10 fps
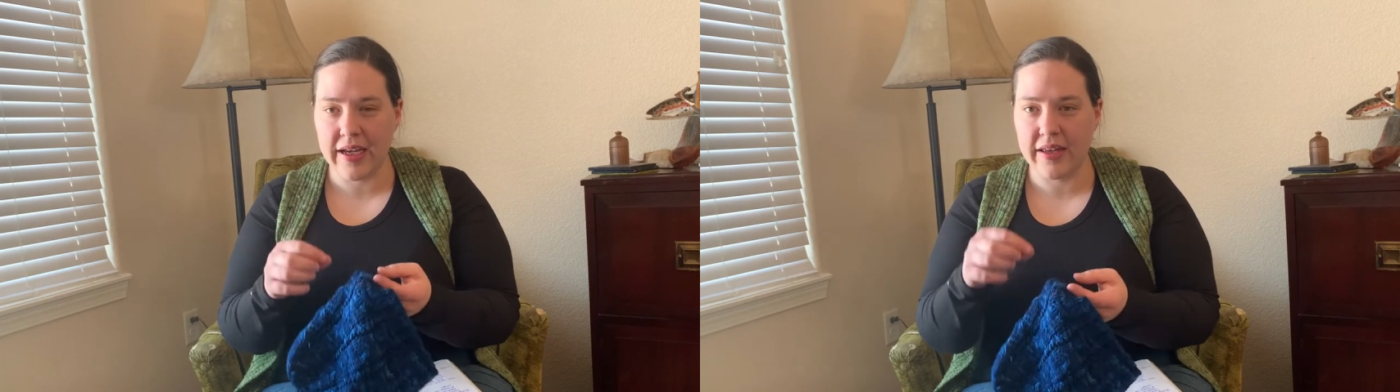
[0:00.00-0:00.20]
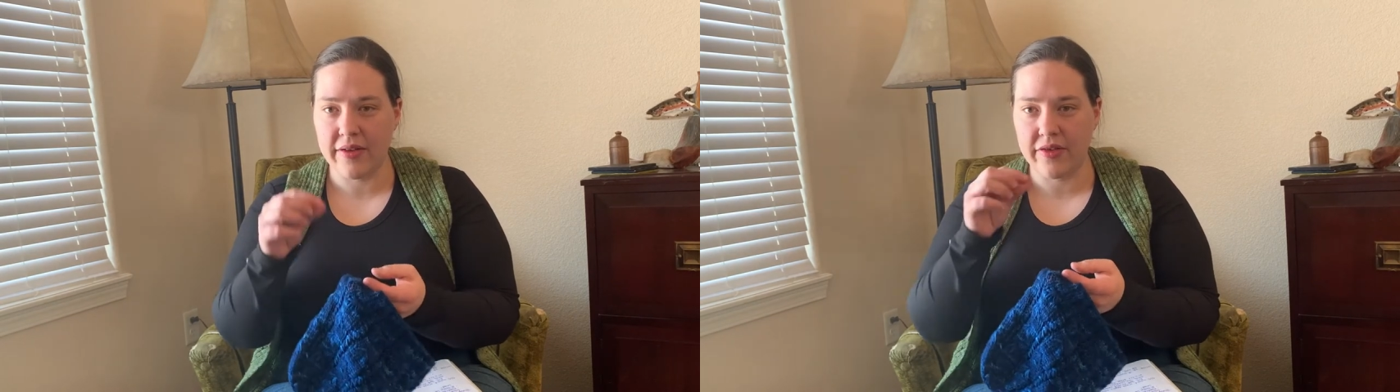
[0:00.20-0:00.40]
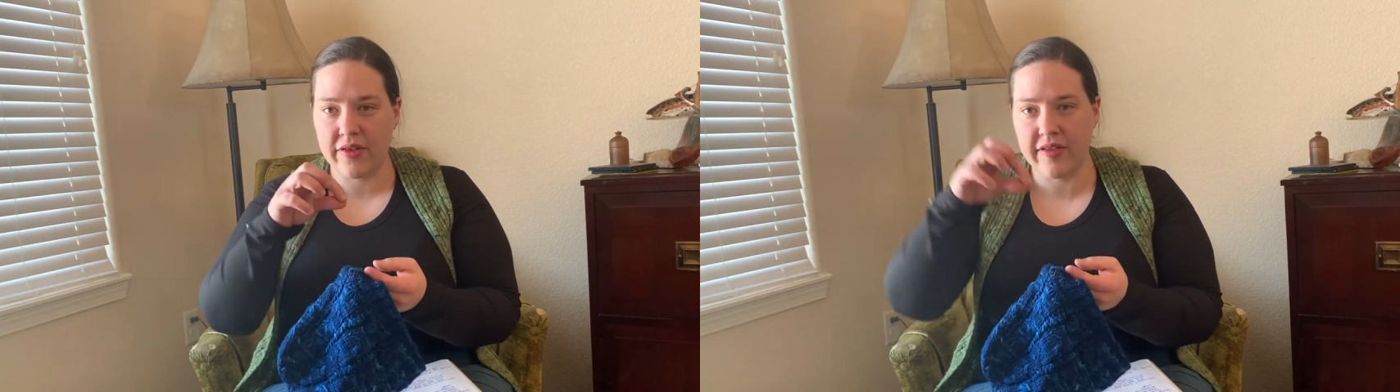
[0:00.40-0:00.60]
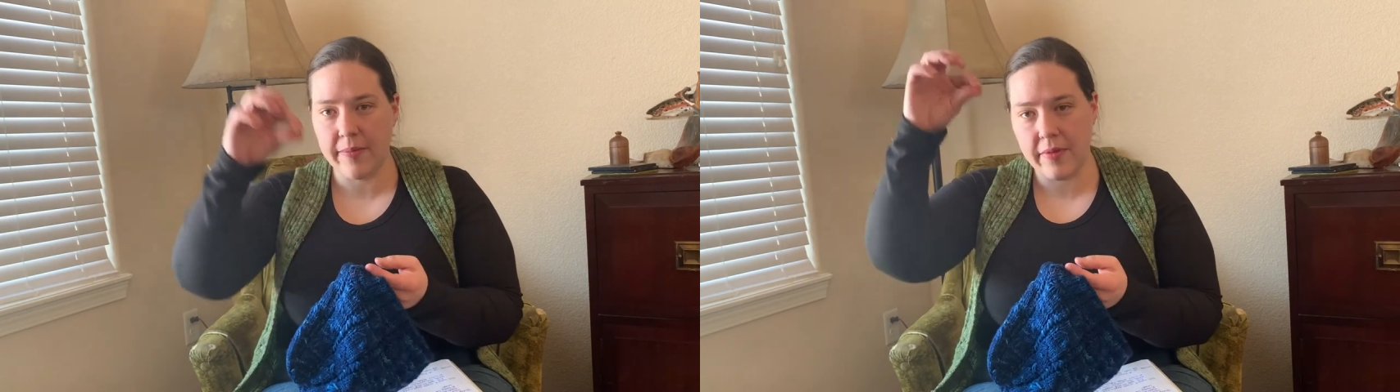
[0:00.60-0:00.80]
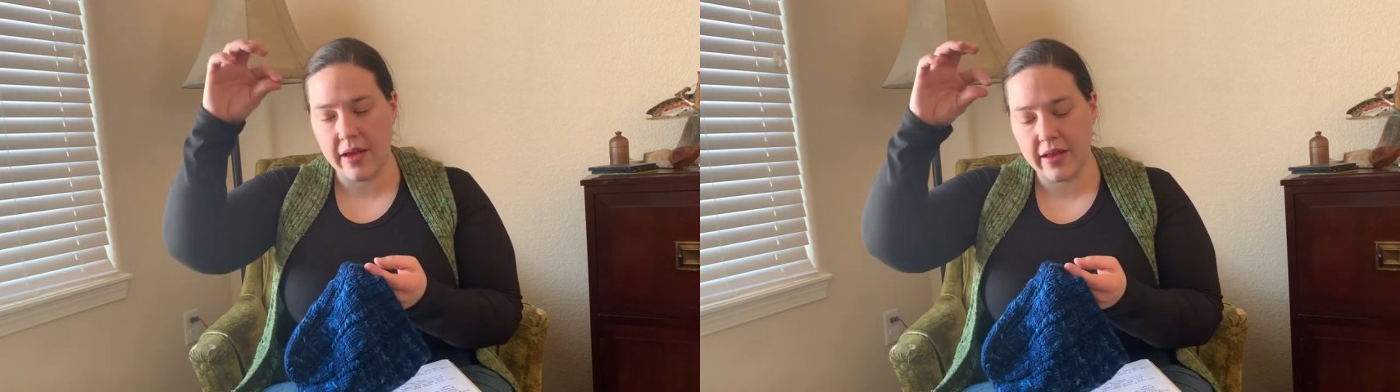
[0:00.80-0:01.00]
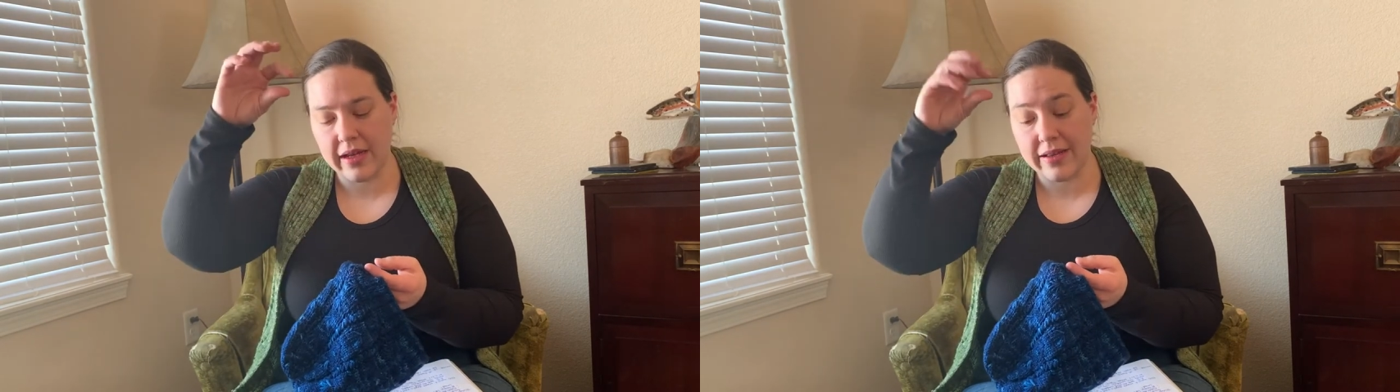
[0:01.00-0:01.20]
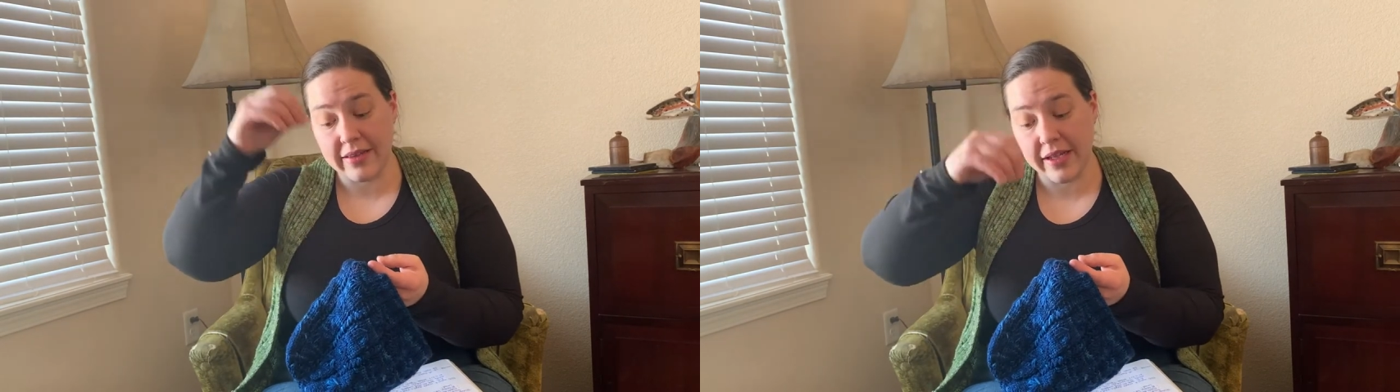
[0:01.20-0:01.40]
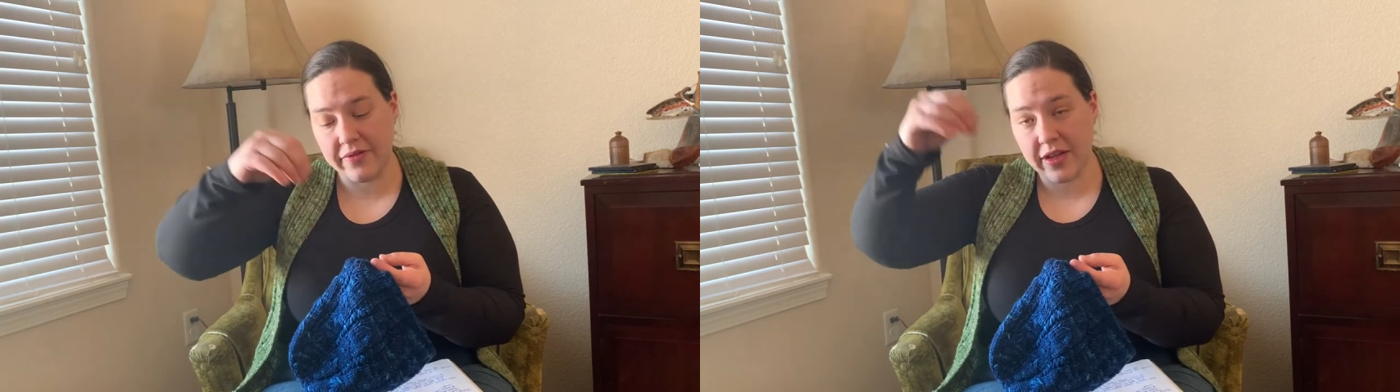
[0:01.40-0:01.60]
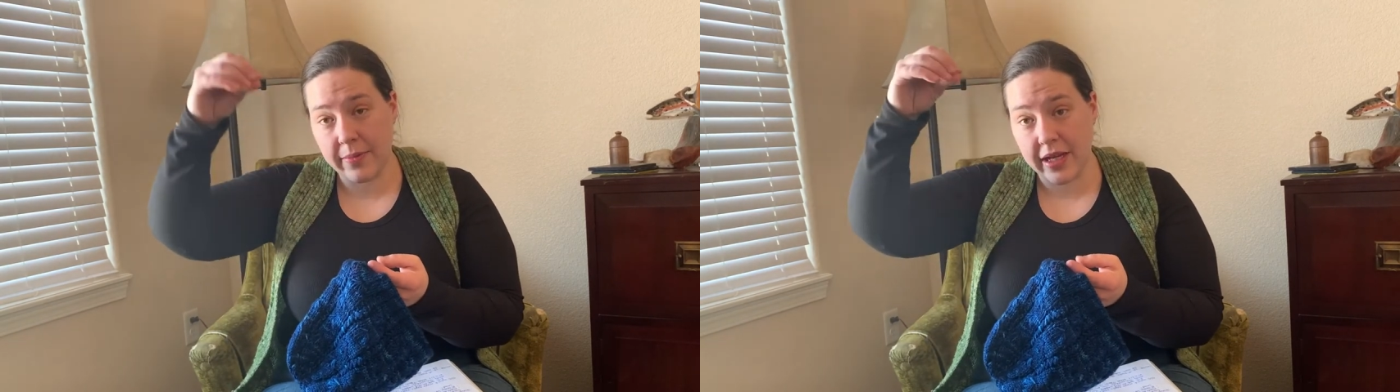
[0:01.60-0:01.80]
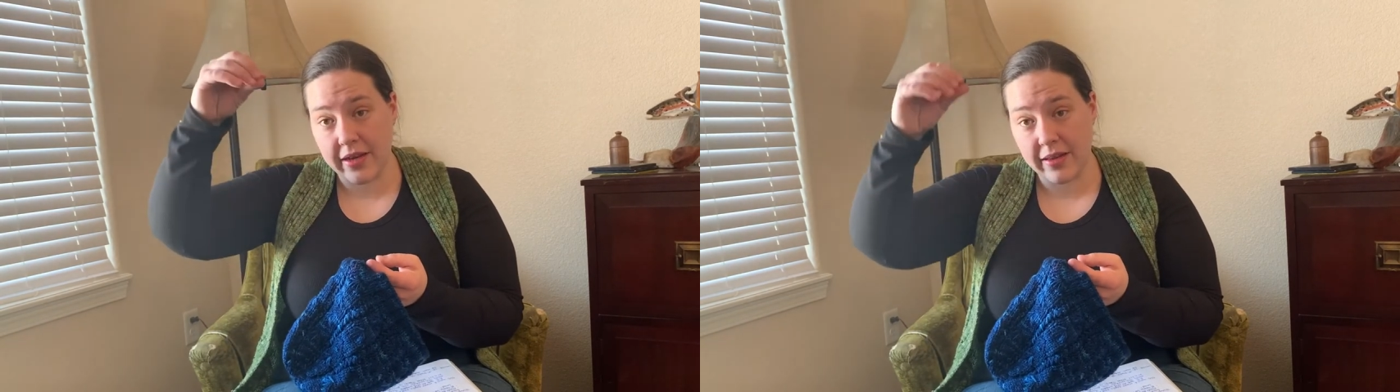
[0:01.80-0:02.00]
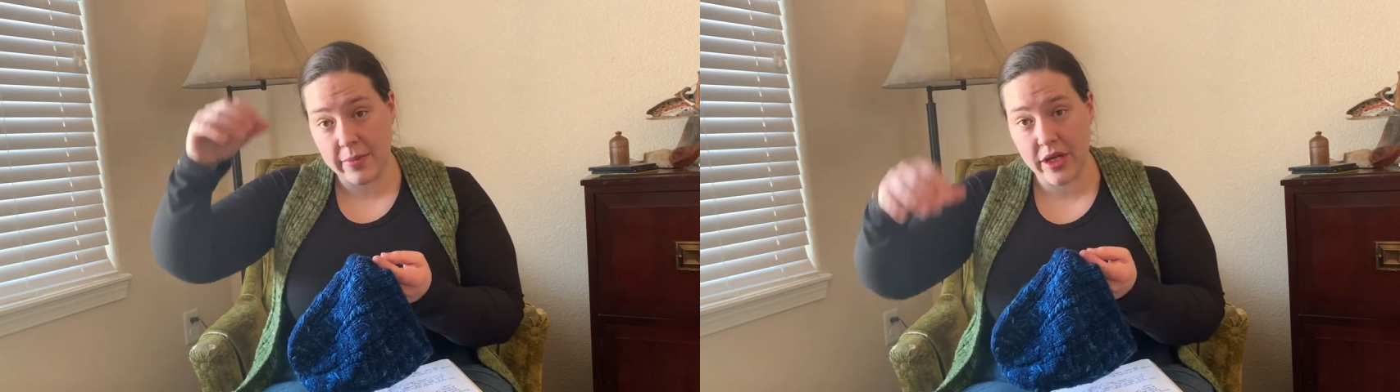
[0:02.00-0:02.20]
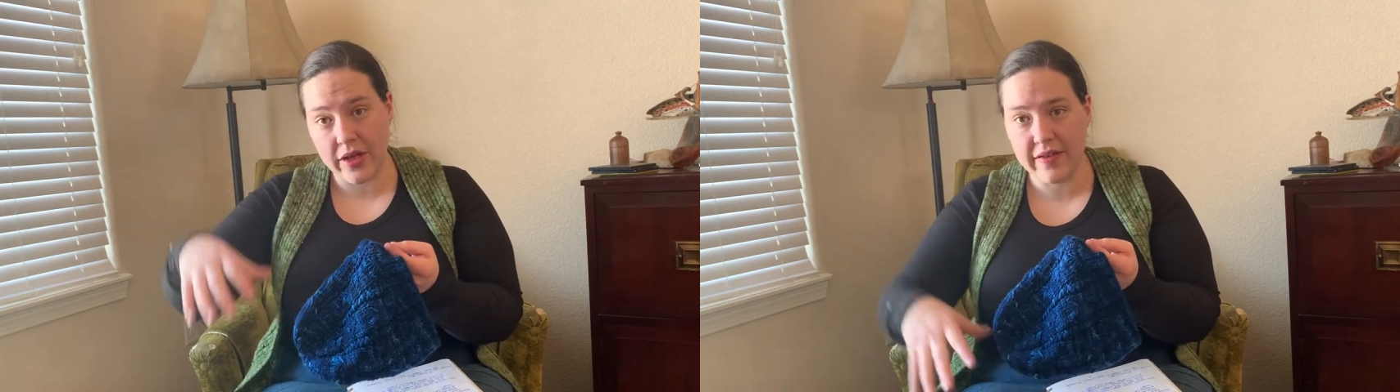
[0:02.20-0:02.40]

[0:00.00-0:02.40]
there's some like a leaf coming out of the middle.